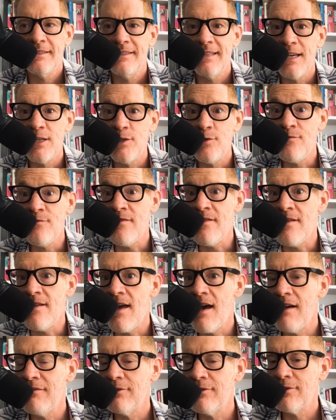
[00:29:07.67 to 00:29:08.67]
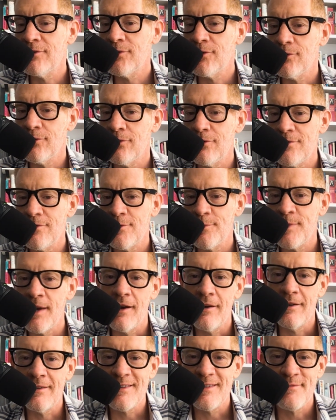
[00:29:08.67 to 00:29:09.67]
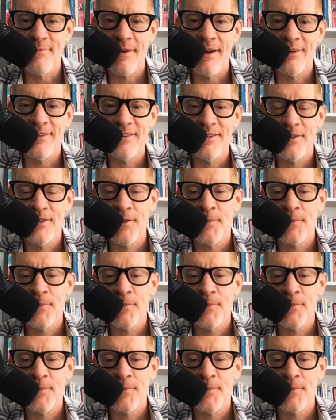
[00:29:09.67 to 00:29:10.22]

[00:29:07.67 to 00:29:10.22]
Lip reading: that you've never told your parents about.